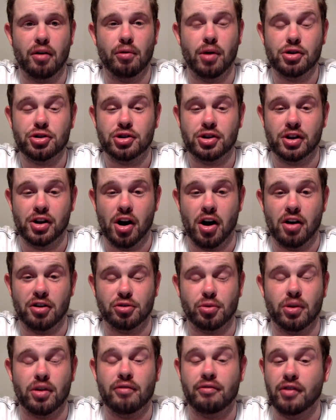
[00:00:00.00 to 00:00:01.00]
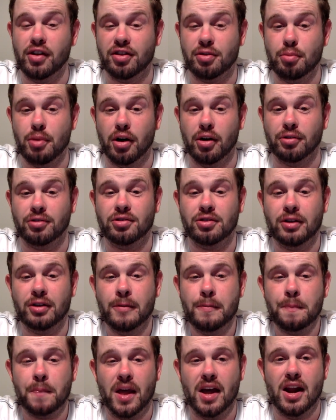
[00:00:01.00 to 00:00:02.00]
rushing yards were the fifth most
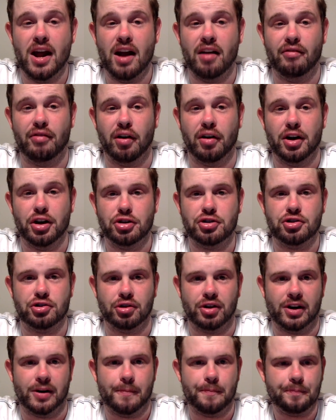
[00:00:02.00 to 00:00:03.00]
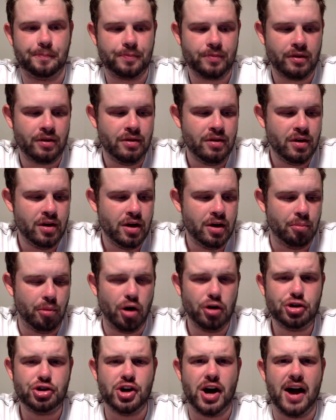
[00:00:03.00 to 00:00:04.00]
in N F L history.
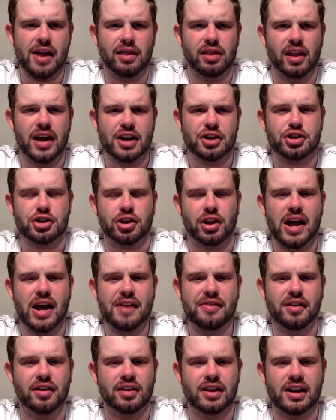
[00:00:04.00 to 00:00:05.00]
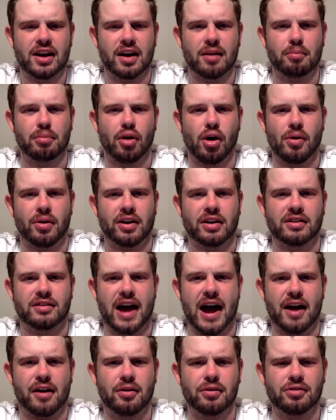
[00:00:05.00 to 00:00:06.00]
Marshawn Lynch led the league in broken
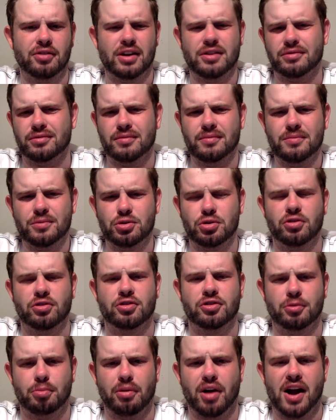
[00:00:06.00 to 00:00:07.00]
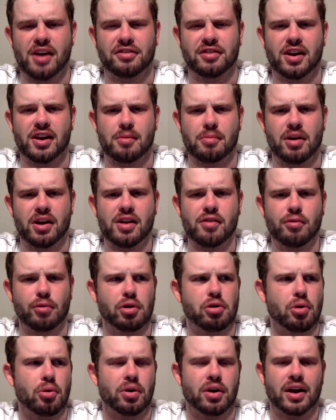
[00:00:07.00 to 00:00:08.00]
tackles. That shouldn't surprise anybody,
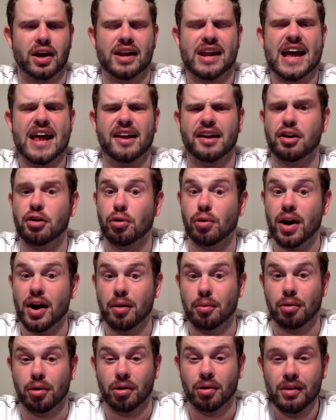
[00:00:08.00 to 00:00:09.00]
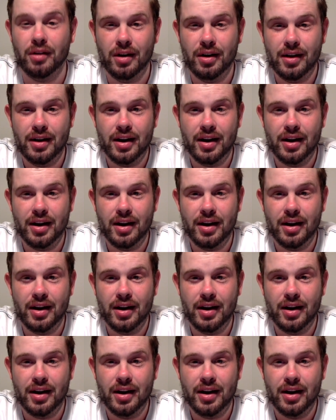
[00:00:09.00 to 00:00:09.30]
recording an incredible